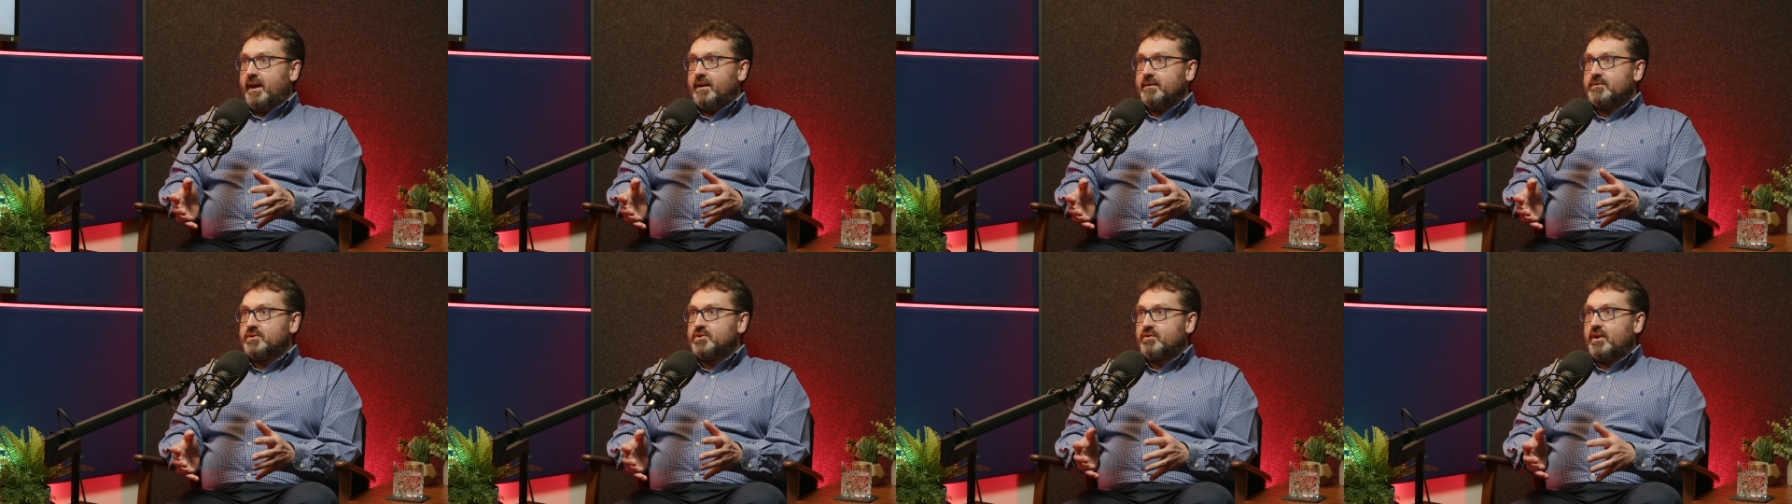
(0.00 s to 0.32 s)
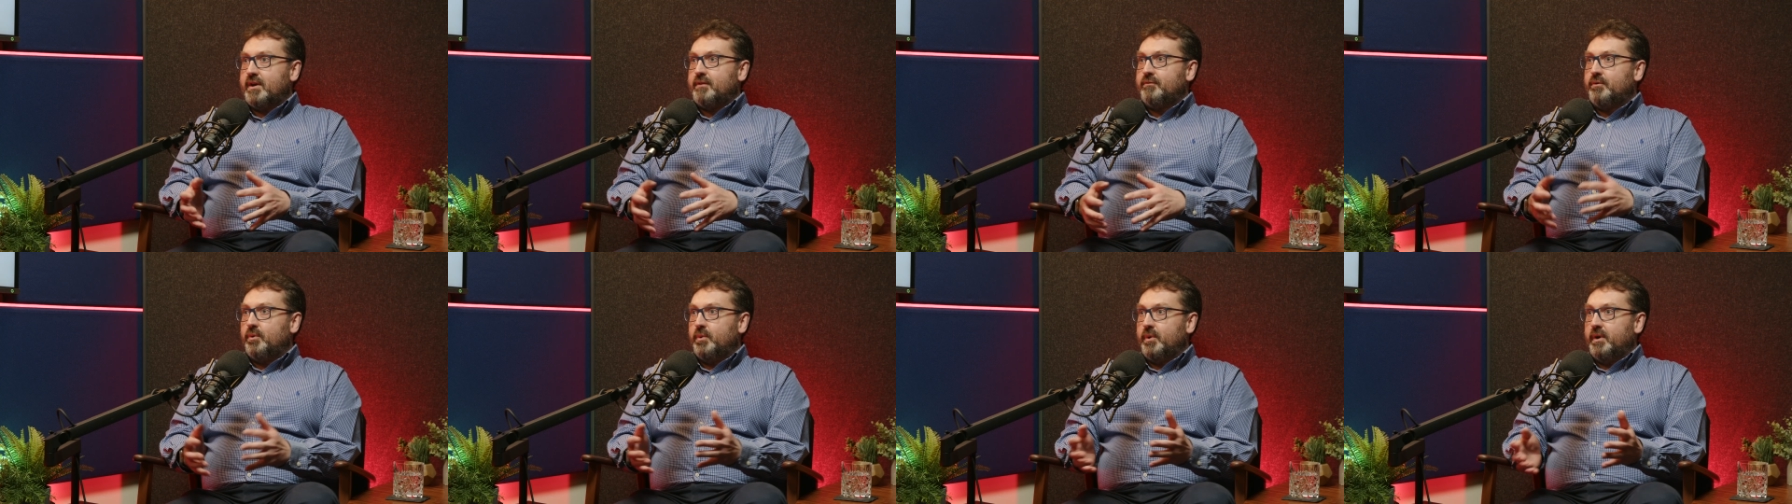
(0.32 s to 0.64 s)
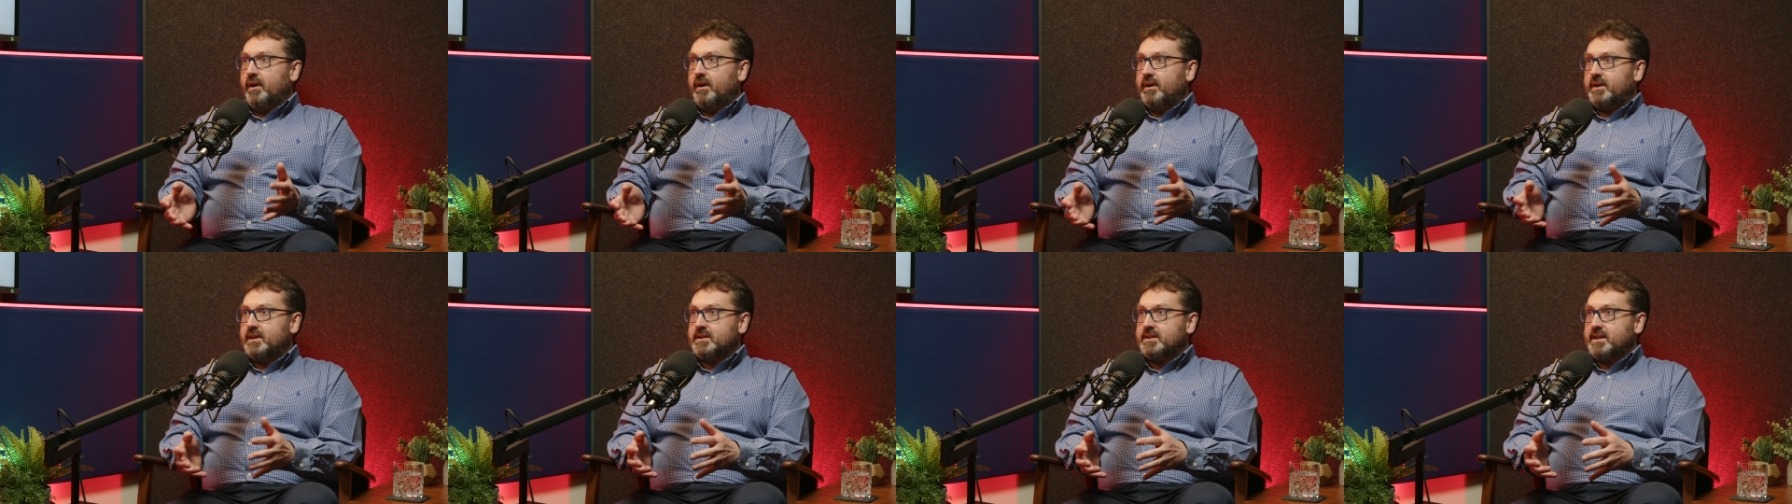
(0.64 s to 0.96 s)
straightforward
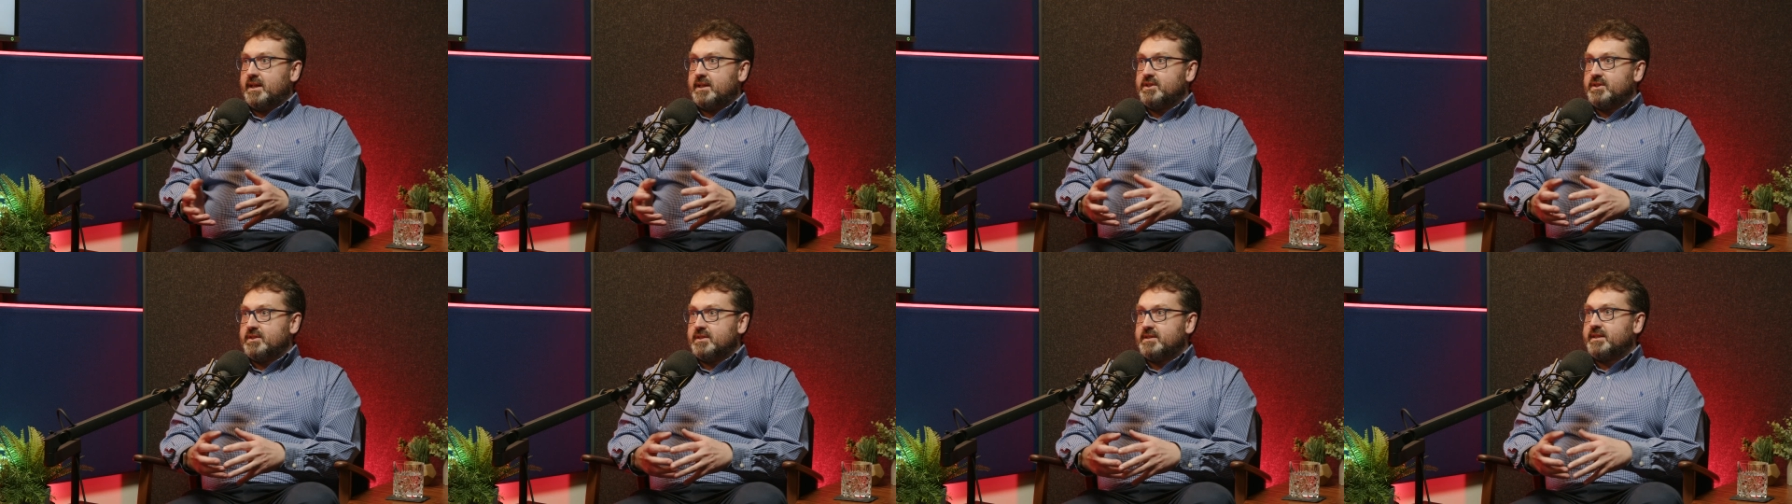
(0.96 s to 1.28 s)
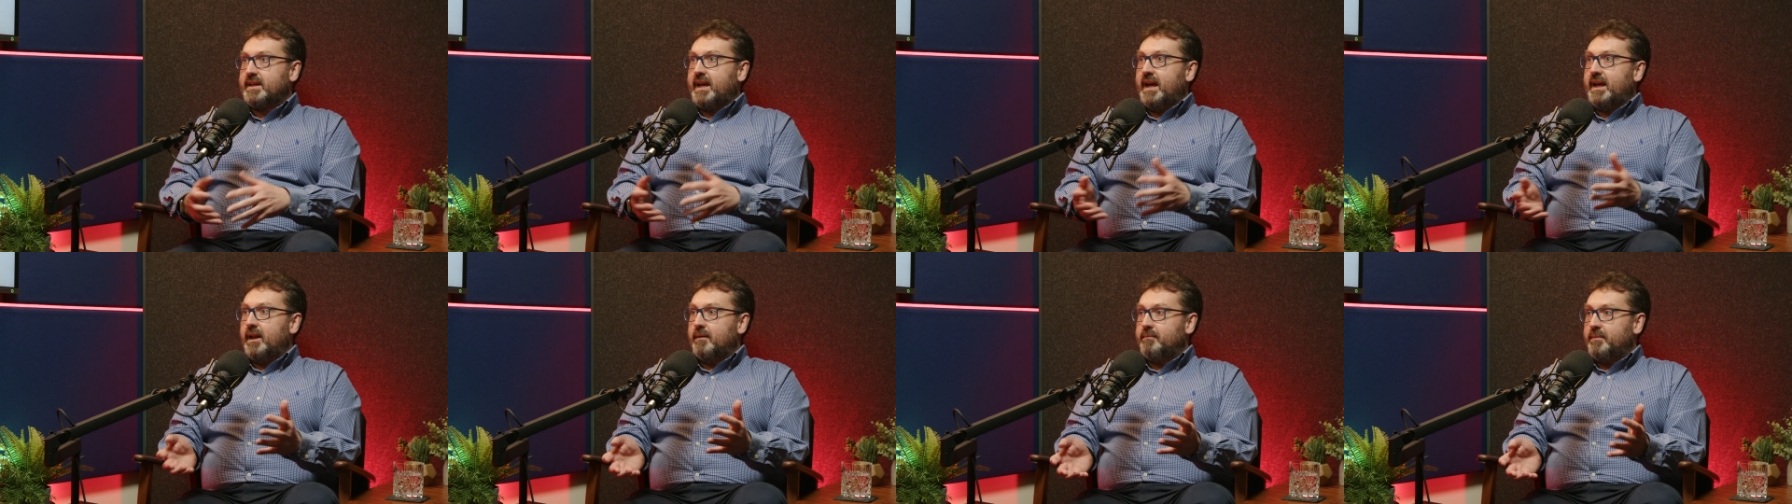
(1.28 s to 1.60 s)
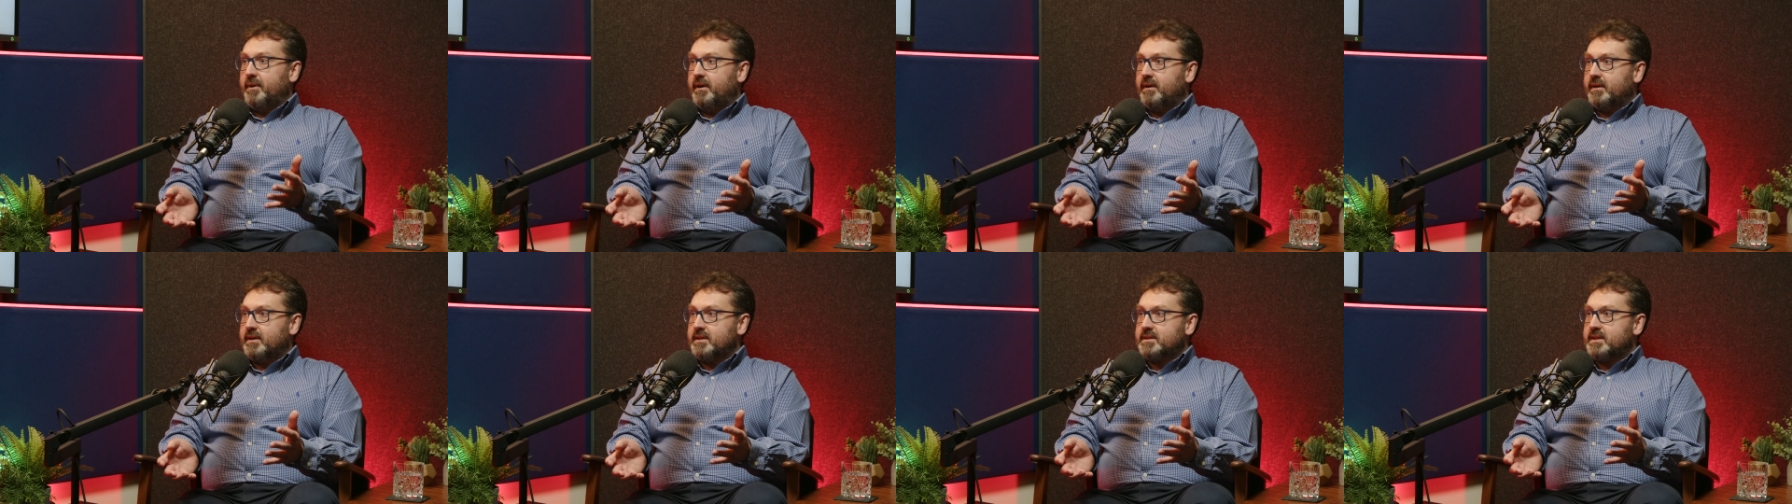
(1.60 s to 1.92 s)
architectures, scale-up
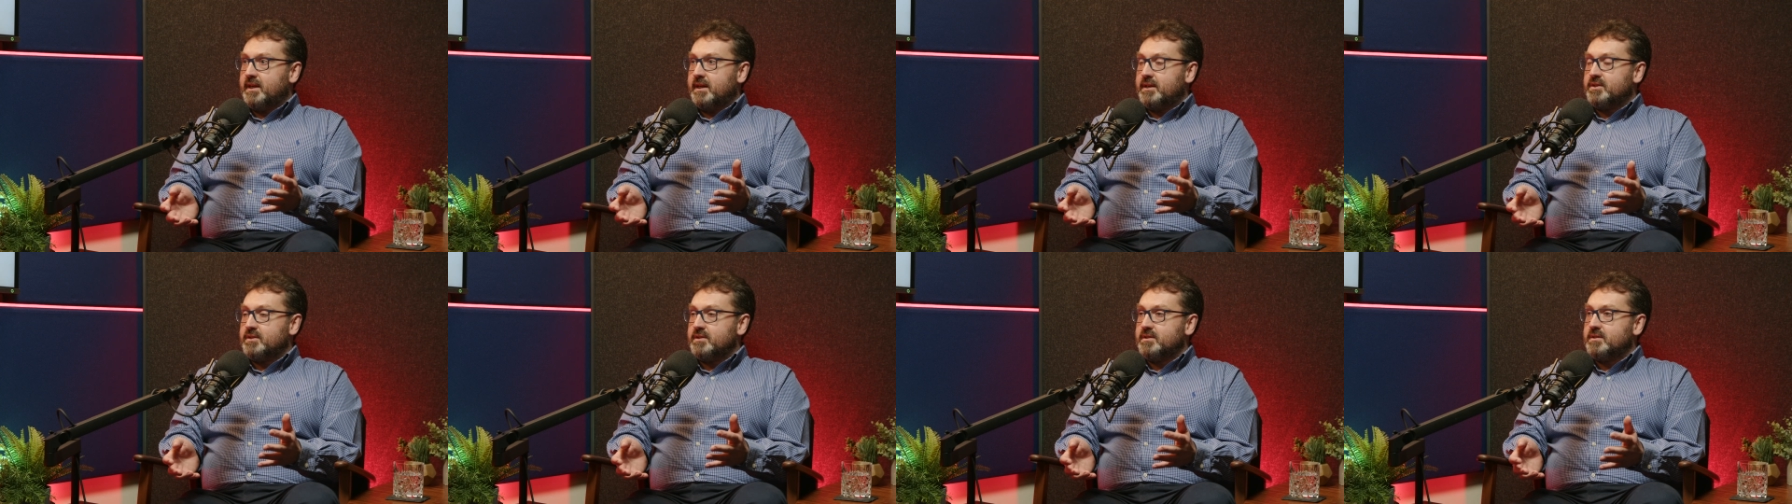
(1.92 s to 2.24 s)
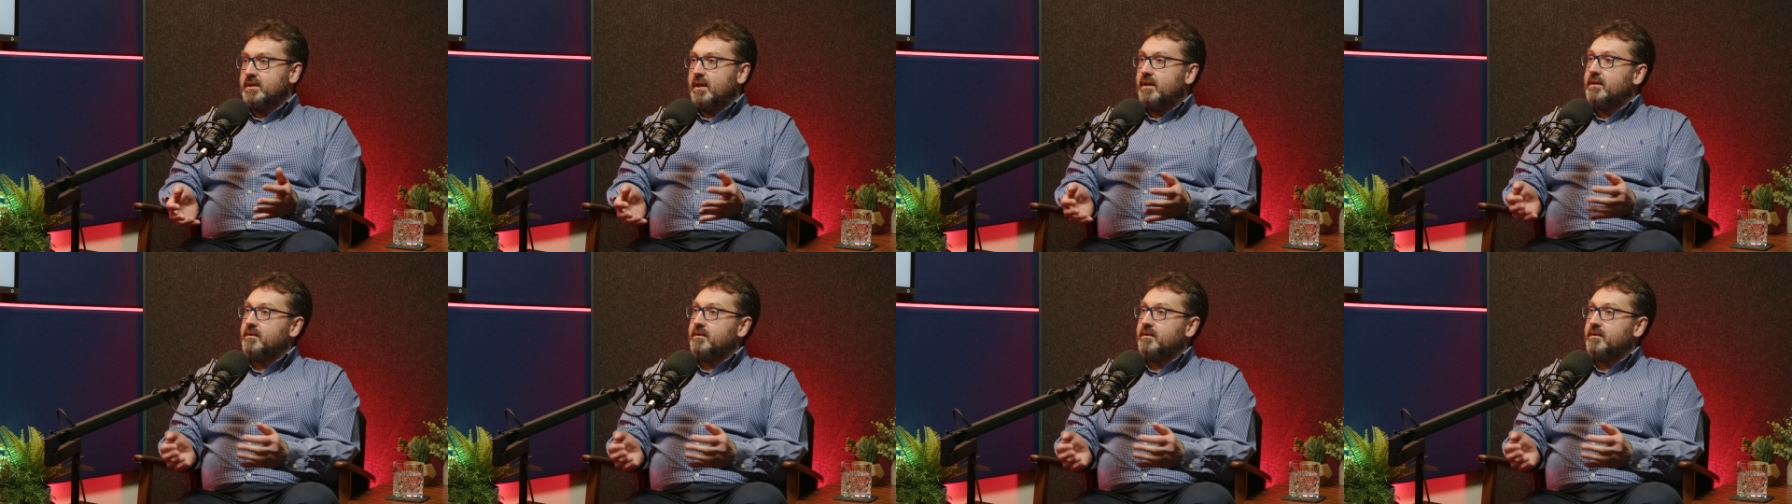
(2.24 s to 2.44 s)
architectures,